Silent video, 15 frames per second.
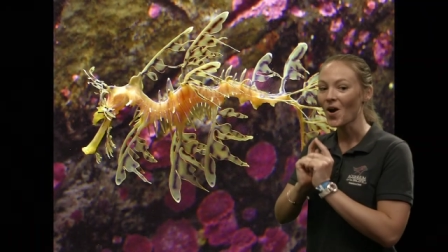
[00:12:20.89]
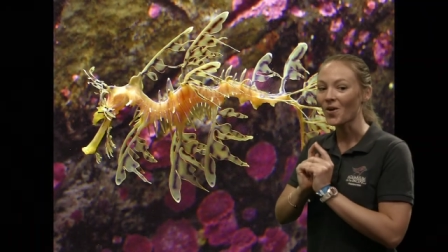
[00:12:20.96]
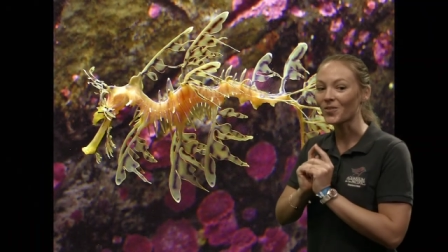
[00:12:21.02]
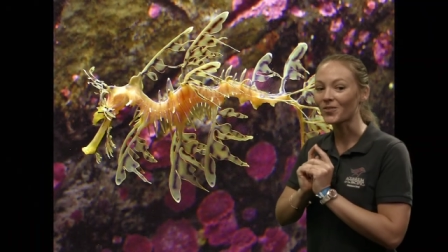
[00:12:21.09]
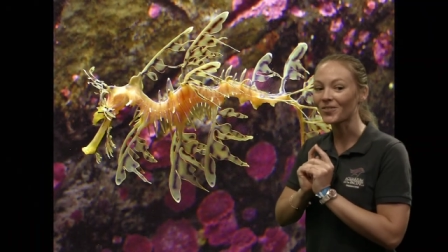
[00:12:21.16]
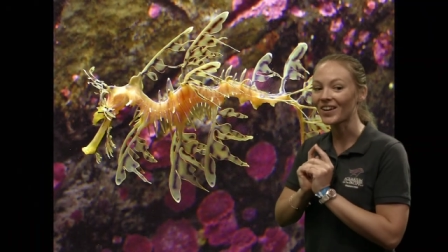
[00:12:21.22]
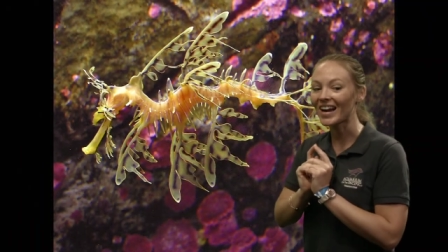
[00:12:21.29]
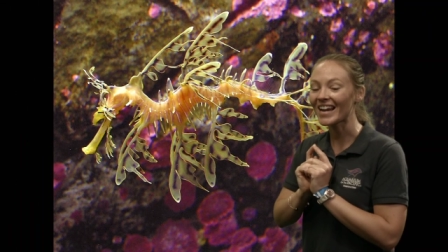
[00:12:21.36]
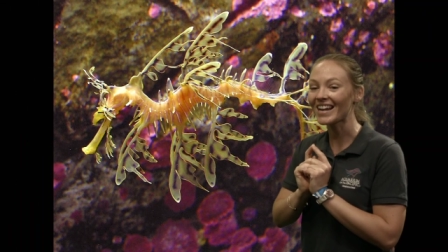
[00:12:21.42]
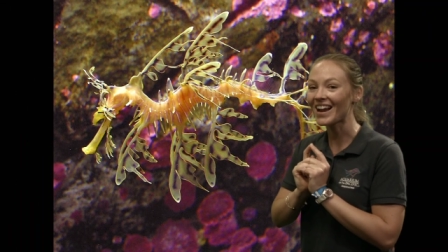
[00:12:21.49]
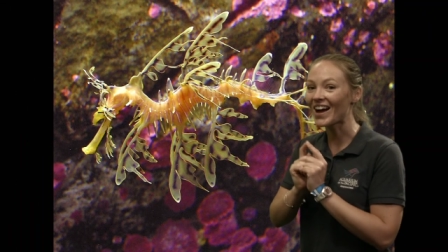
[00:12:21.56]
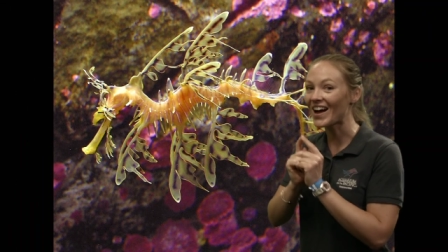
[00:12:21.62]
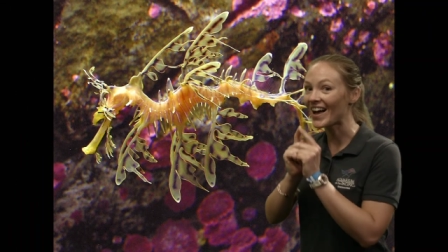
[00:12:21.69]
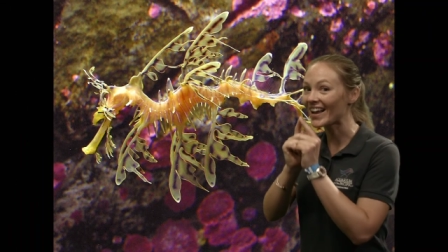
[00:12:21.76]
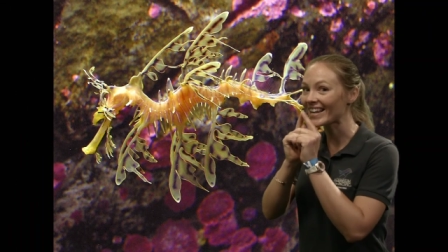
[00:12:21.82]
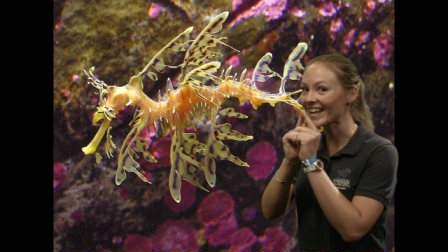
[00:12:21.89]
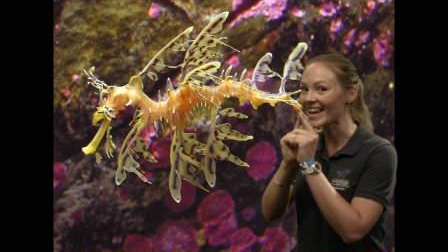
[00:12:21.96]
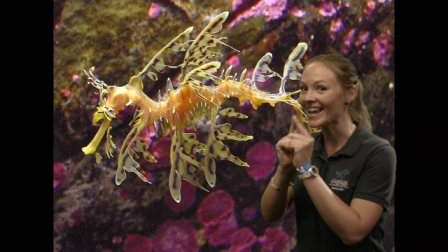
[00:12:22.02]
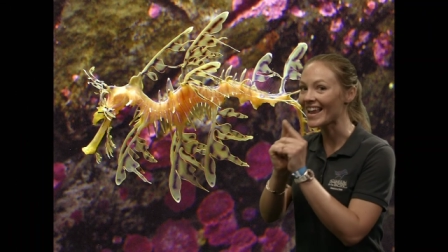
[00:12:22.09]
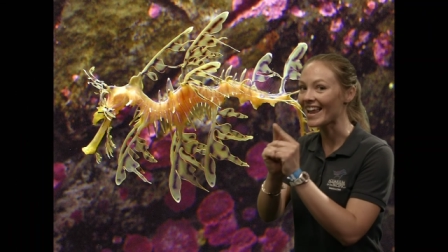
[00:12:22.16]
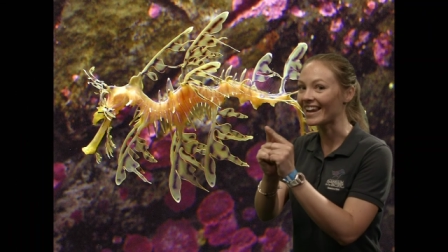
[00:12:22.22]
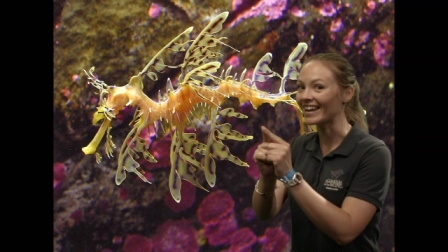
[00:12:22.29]
right on
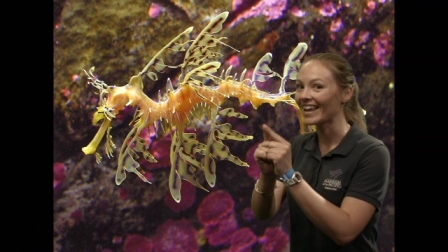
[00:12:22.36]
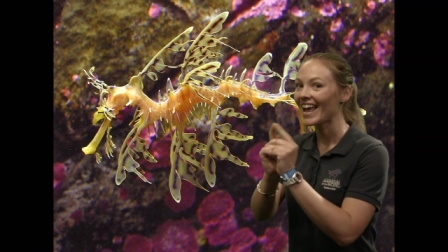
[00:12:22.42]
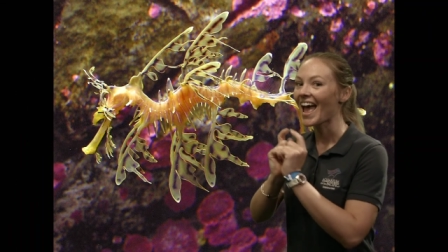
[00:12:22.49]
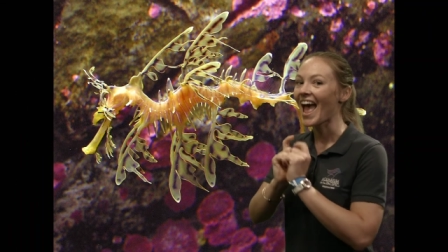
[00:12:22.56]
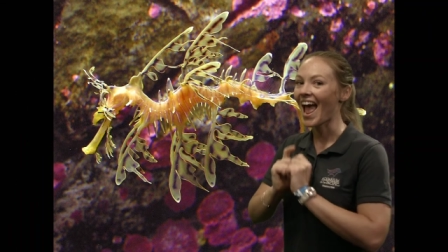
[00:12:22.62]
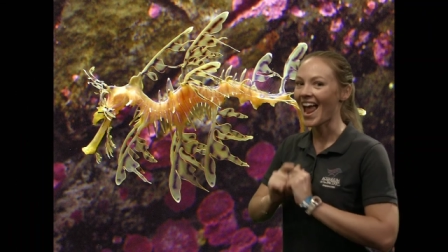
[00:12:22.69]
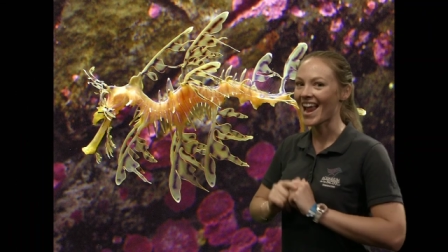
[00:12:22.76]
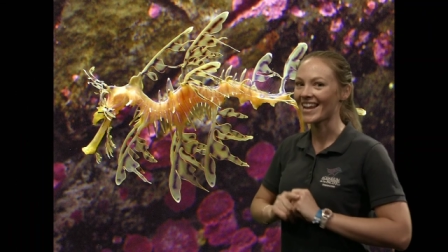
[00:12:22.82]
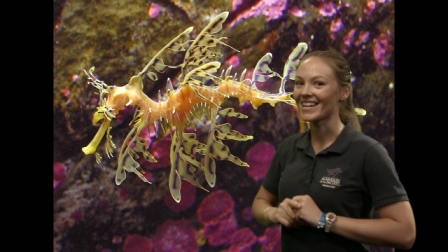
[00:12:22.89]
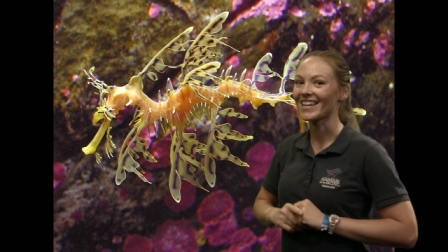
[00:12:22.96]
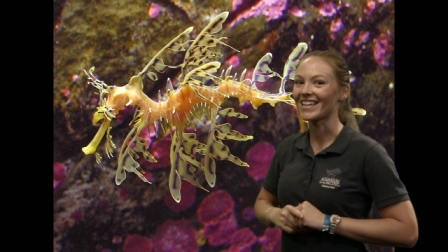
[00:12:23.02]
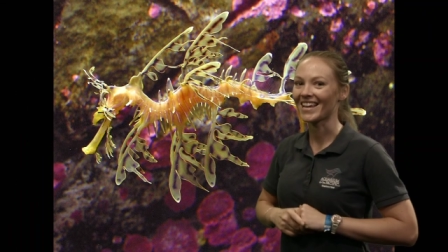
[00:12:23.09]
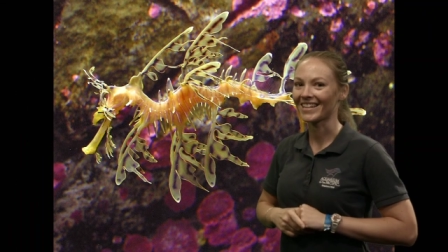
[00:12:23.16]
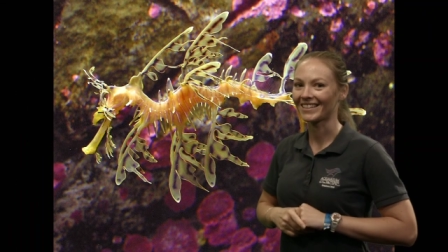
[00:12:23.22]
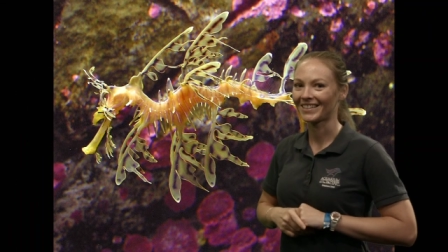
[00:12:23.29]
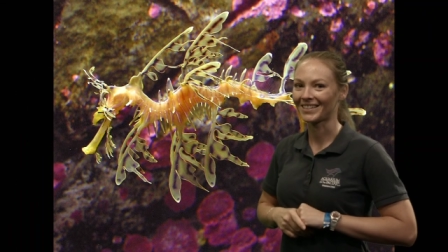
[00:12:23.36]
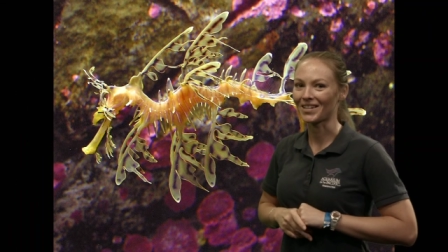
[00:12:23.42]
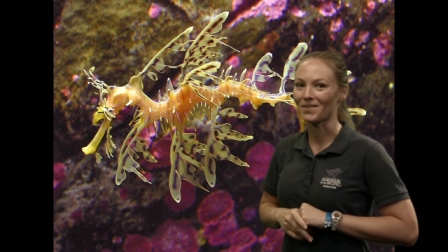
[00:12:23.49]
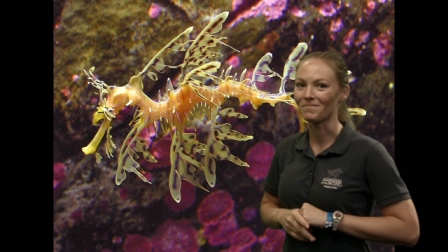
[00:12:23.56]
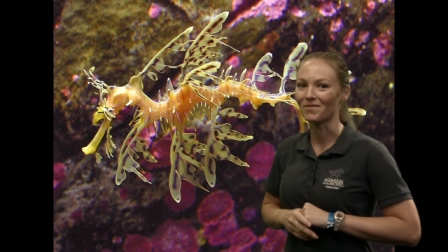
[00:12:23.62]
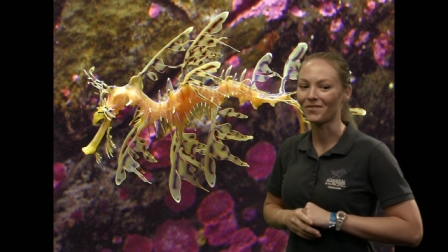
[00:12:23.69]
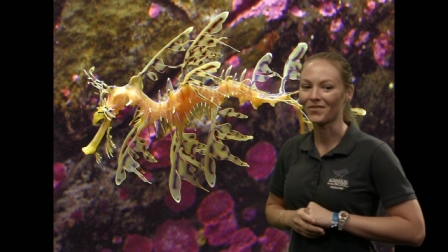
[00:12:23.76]
in and get
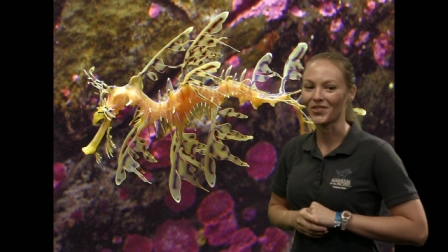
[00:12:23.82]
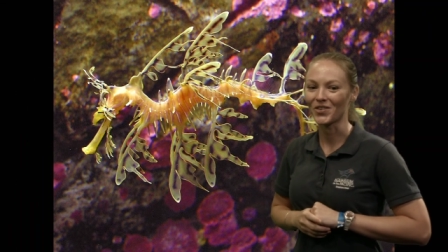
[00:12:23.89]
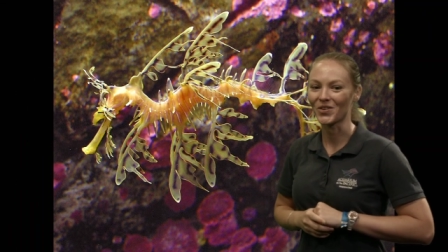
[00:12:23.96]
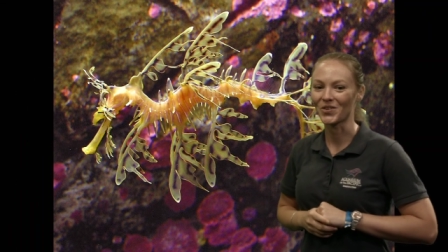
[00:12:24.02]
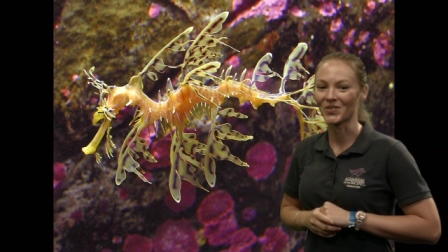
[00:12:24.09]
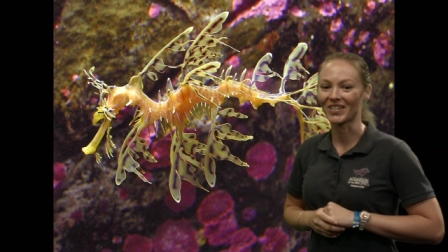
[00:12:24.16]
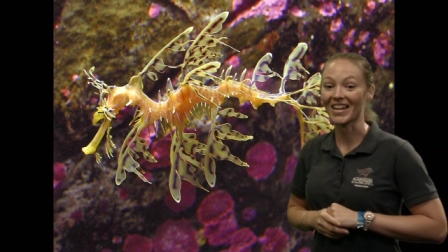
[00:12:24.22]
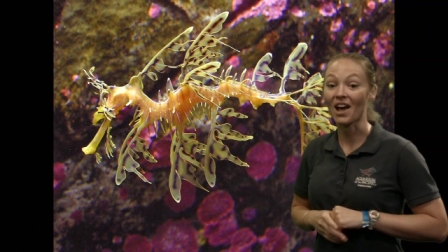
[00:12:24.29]
some food.